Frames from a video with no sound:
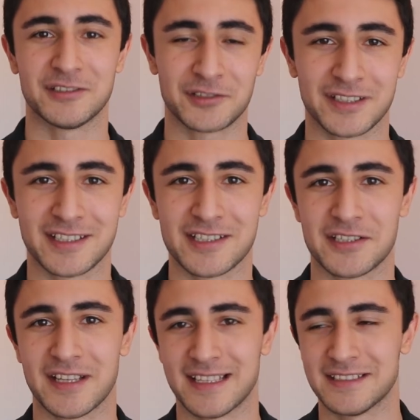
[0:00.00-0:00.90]
in
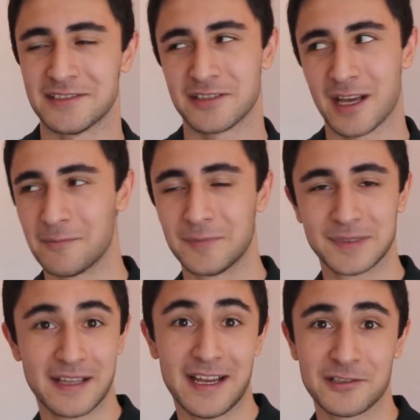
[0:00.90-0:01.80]
Turkish than some
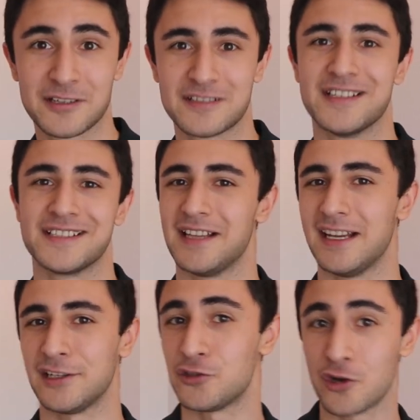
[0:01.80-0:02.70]
languages
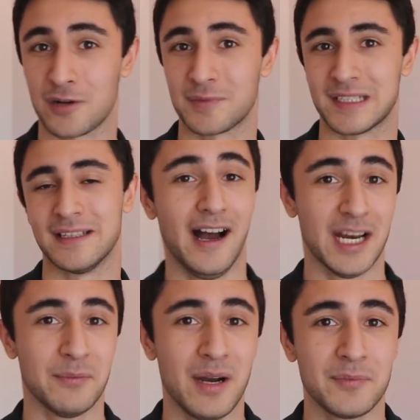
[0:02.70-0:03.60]
like German. I
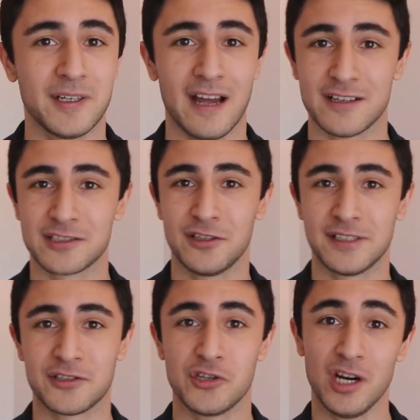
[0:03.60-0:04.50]
remember I was
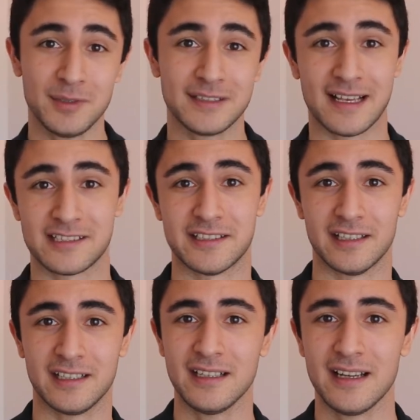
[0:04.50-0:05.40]
learning German last
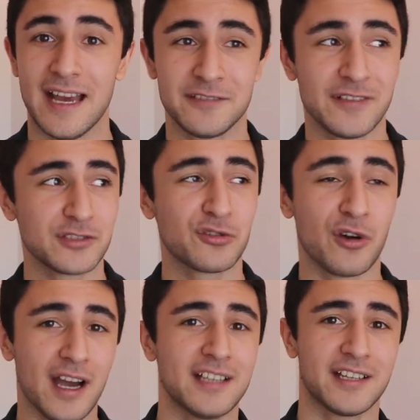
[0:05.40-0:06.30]
year and it was
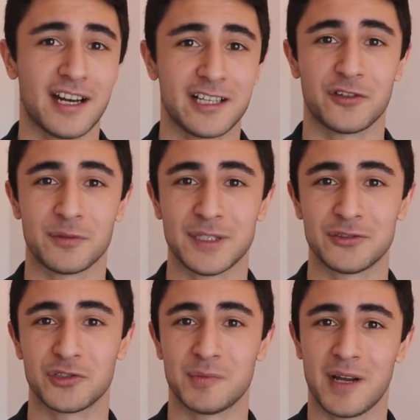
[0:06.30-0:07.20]
quite hard for me
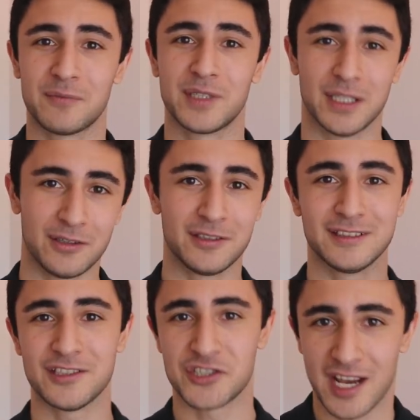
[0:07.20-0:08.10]
to remember all
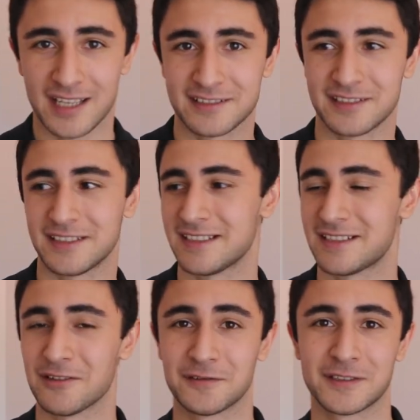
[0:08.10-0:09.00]
the
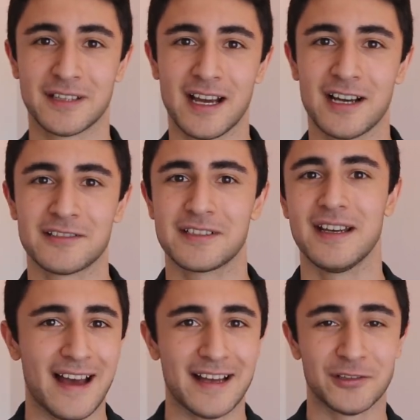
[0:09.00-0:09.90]
genders of the nouns
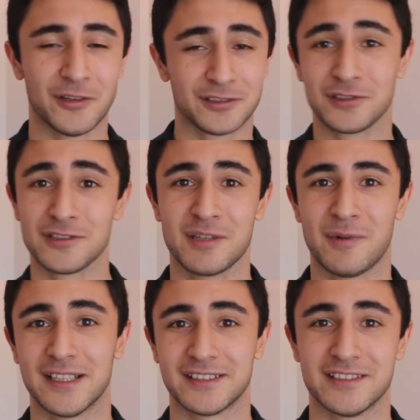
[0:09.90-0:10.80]
and all the rules
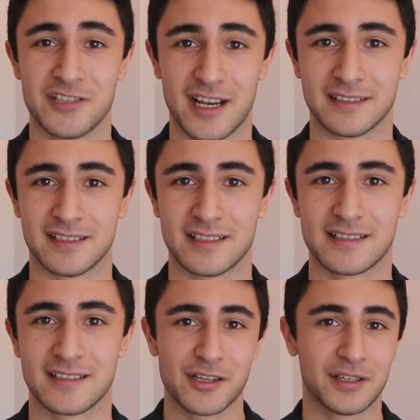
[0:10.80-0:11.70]
about the
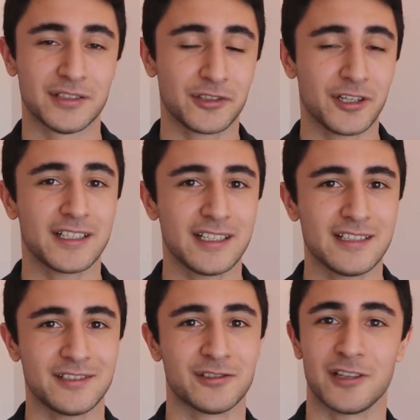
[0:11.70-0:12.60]
genders. So in
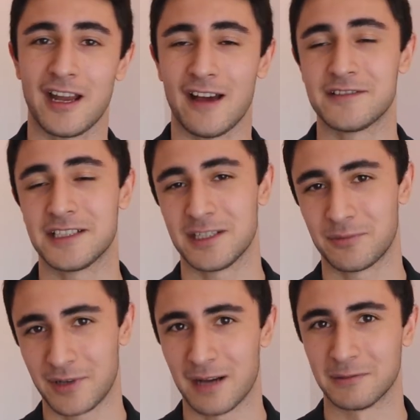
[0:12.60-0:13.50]
Turkish you don't have such a
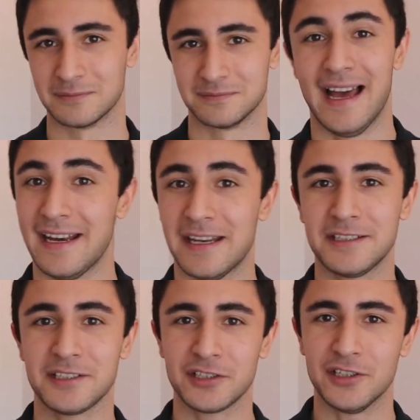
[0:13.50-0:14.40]
problem. And
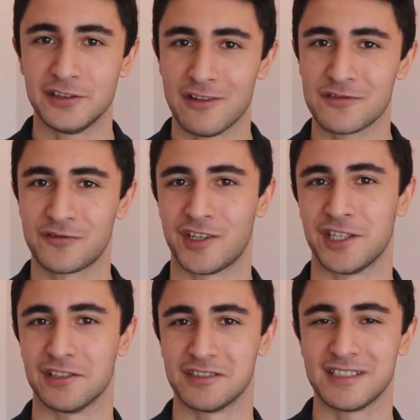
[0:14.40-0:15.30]
another good news for
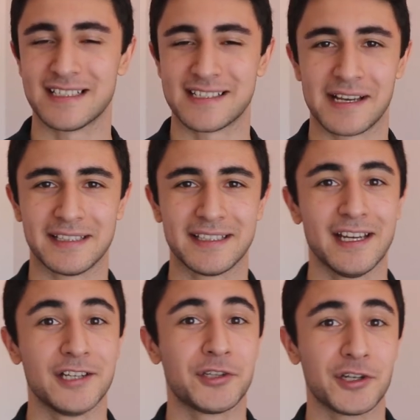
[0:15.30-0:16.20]
you is that
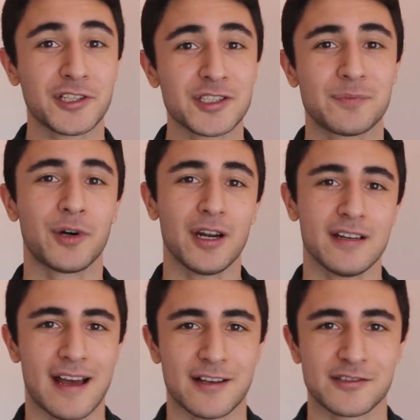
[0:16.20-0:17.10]
Turkish
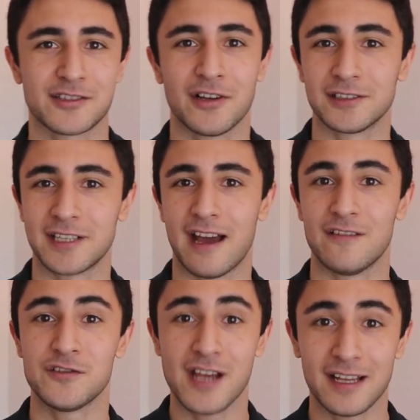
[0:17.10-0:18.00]
pronouns don't
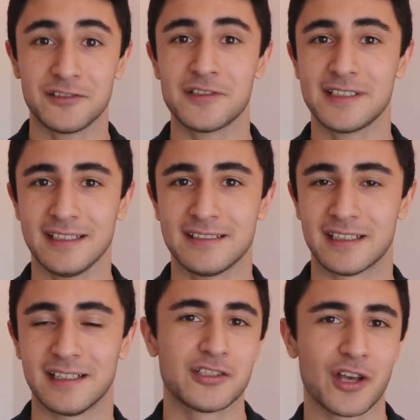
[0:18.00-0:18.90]
have genders
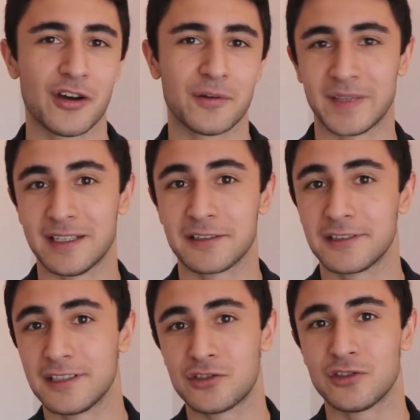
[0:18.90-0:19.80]
either. So in
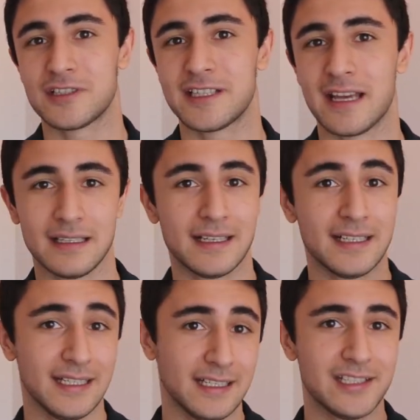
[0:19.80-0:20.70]
English you say
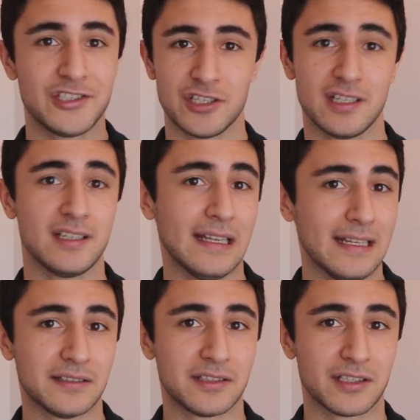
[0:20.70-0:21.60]
he, she,
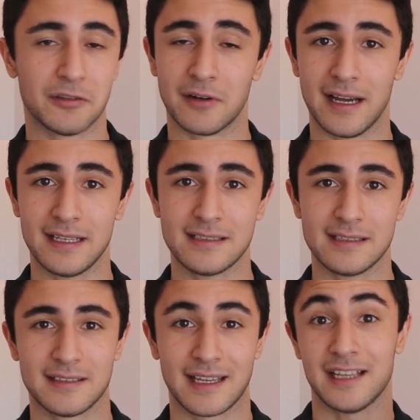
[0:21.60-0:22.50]
it, right?
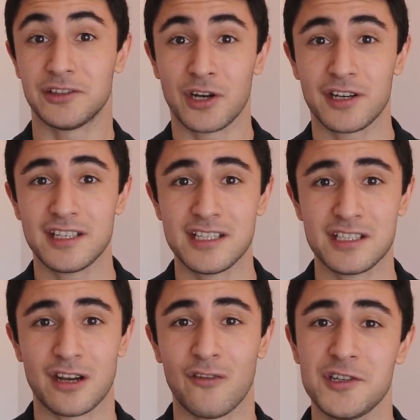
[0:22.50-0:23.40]
In
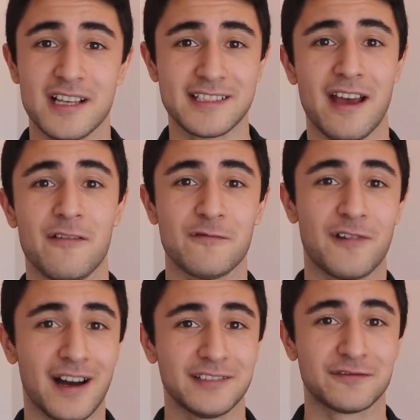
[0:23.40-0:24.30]
Turkish, we just have
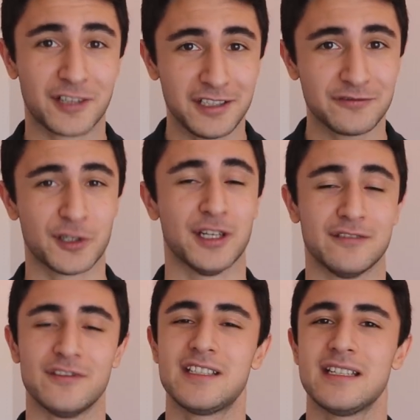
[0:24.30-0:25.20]
one word for
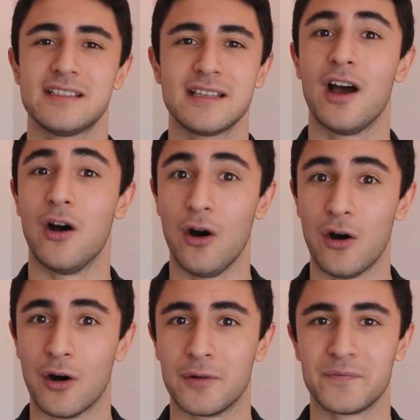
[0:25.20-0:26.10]
it, which is
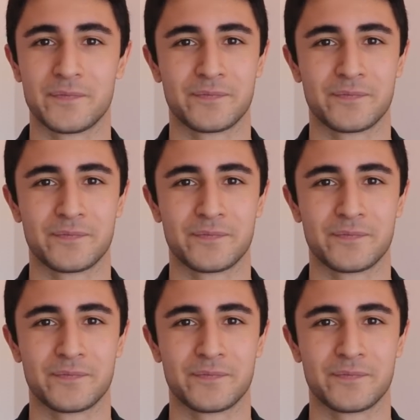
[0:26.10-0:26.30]
o.